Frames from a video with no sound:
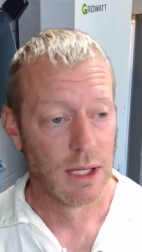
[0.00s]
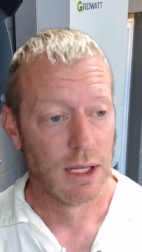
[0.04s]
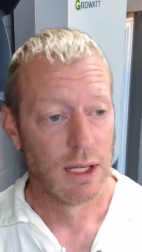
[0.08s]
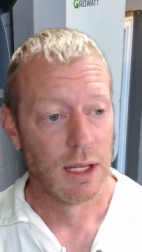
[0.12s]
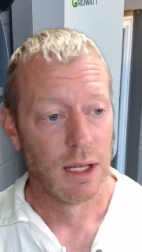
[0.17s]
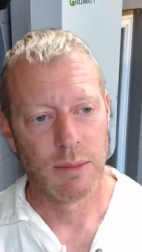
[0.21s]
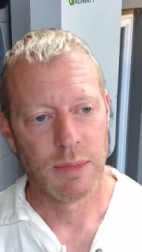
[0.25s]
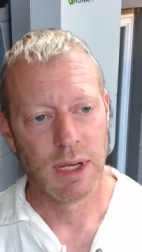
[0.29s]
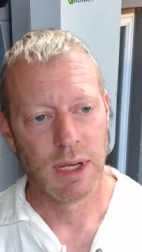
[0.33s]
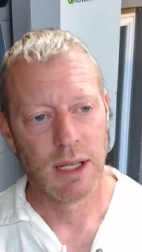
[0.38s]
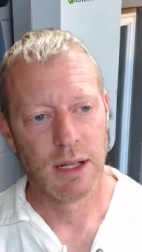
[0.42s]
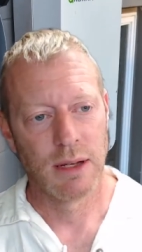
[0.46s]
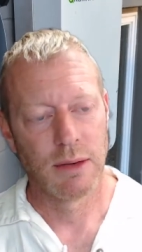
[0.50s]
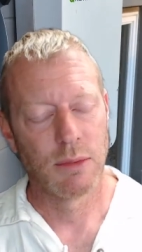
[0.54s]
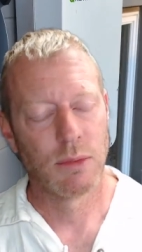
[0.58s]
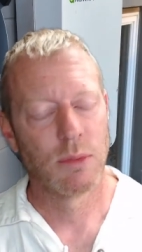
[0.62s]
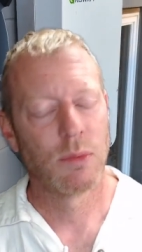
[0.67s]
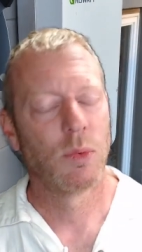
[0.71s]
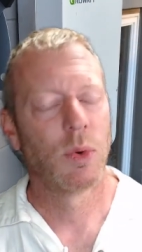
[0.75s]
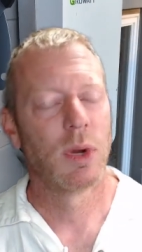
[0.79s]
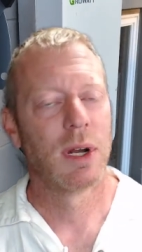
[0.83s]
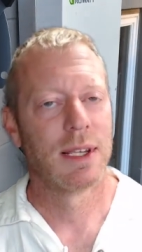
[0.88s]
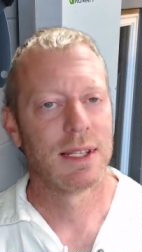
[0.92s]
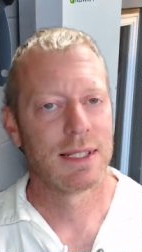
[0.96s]
And
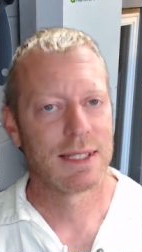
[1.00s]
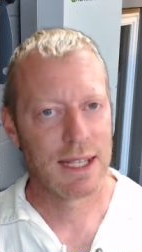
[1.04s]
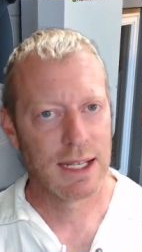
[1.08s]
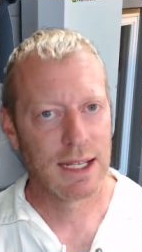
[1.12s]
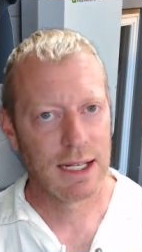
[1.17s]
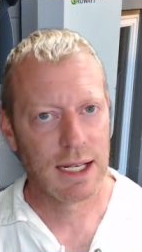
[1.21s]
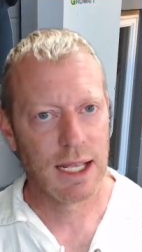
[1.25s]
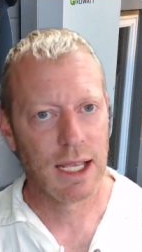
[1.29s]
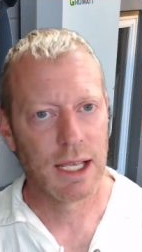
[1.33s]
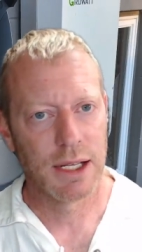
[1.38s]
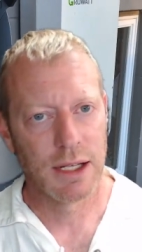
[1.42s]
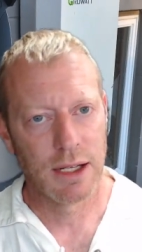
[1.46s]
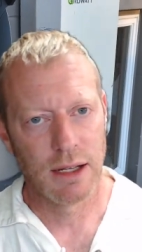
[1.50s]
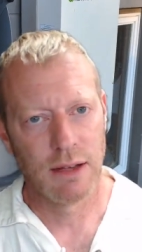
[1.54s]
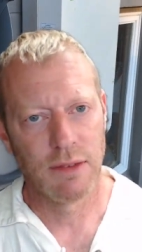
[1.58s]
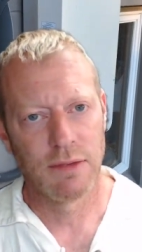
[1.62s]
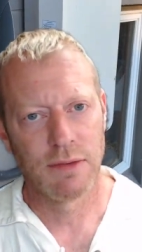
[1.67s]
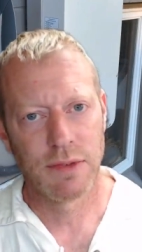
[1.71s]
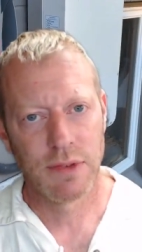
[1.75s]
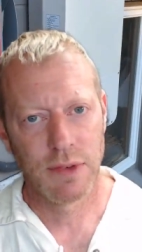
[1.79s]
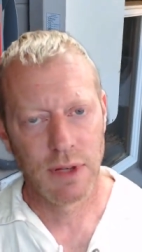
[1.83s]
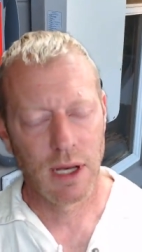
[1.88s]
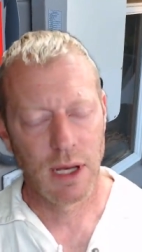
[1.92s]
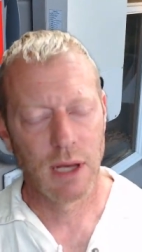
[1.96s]
when I say
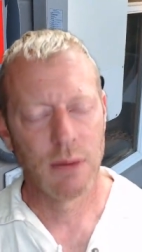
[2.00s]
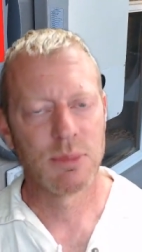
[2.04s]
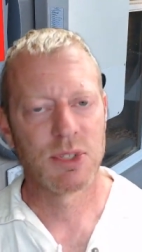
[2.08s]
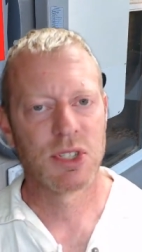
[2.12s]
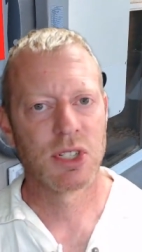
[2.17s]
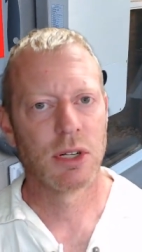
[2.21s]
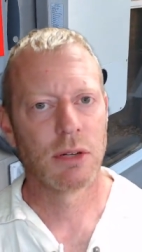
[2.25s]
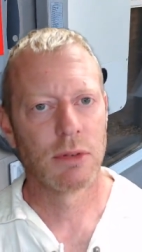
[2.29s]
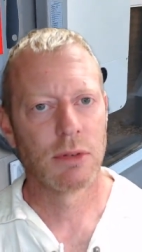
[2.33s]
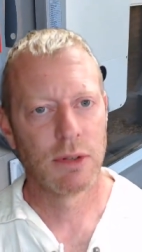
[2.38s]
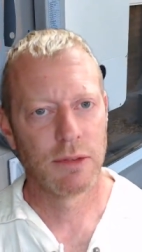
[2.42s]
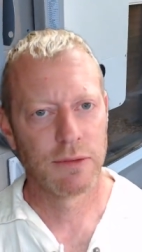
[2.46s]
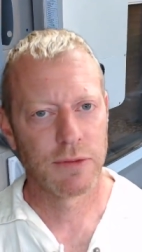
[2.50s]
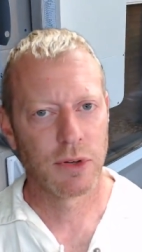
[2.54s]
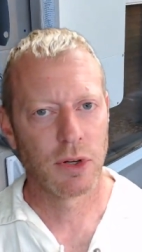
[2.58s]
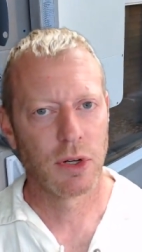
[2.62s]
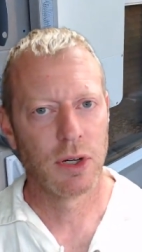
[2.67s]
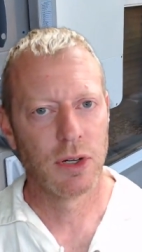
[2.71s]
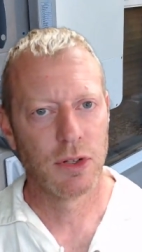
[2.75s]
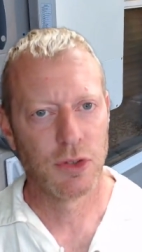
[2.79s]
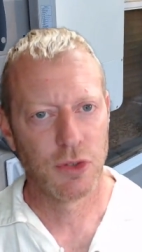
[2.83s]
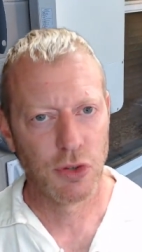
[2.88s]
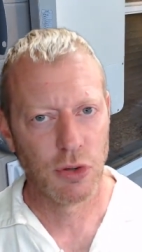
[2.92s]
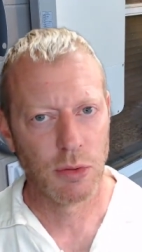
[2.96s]
negative, I'm still
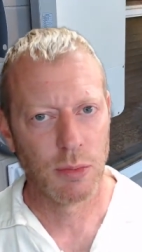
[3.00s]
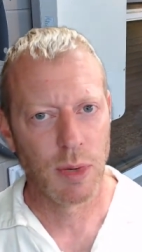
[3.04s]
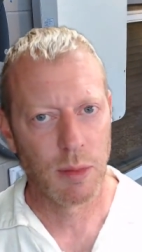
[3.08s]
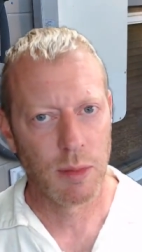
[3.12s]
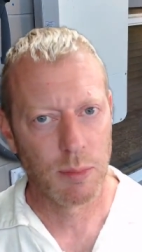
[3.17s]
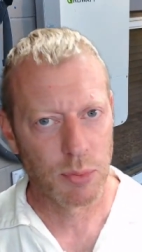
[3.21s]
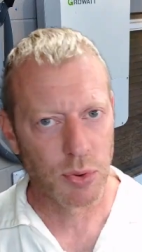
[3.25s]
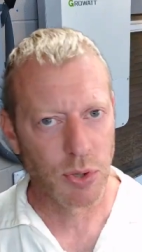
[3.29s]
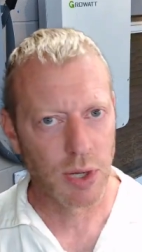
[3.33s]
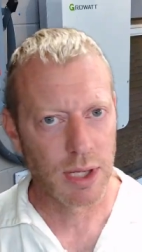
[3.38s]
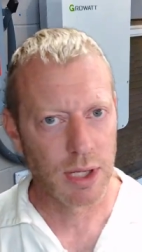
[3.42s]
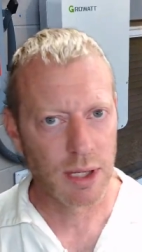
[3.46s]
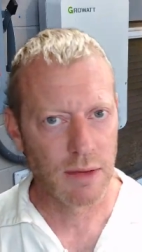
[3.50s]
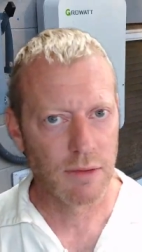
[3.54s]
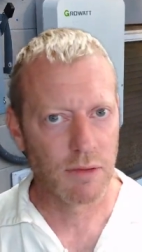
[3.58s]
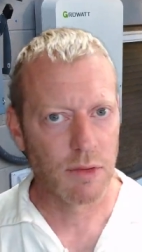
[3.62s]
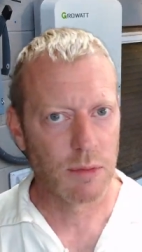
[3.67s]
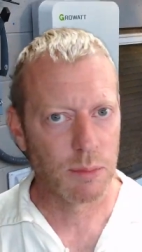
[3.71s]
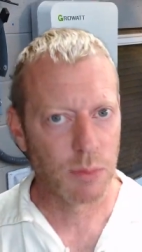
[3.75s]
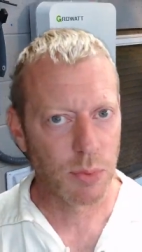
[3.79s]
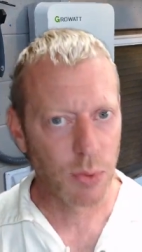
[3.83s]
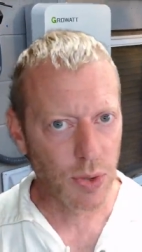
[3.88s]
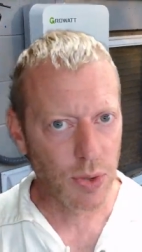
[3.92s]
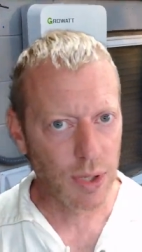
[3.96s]
referring to my
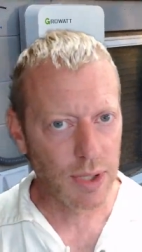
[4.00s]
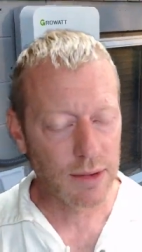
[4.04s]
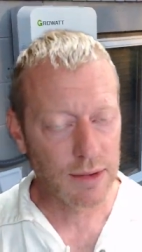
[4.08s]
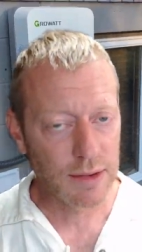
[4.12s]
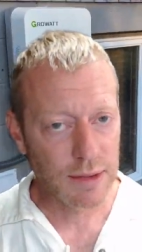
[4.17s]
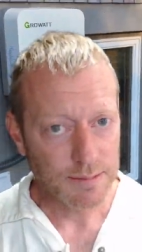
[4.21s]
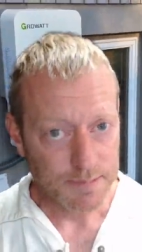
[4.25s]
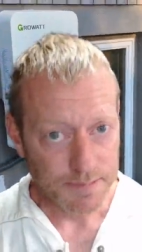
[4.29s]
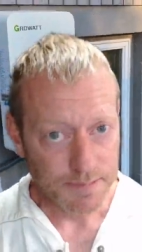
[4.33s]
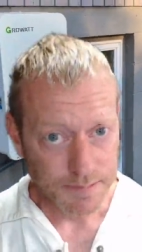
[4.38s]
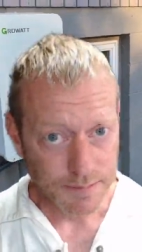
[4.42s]
break-even point.